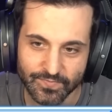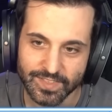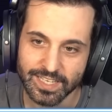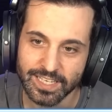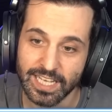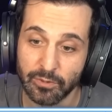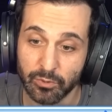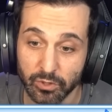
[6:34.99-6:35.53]

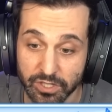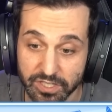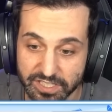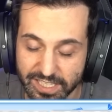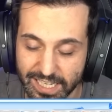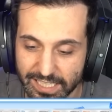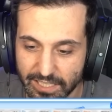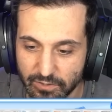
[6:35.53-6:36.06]
And we're going
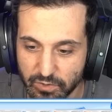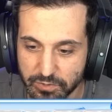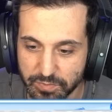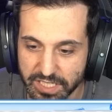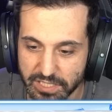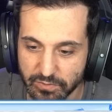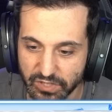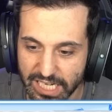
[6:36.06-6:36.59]
second, which
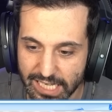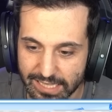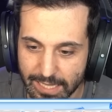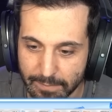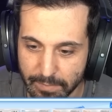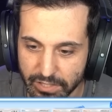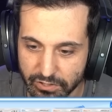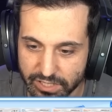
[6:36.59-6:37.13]
means that we got that
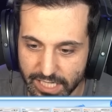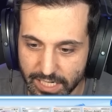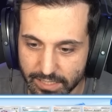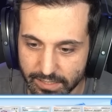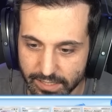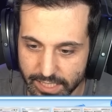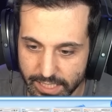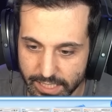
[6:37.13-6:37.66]
Miltank
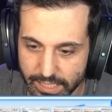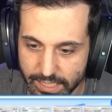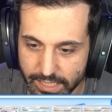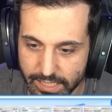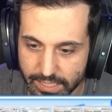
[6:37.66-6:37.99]
lead.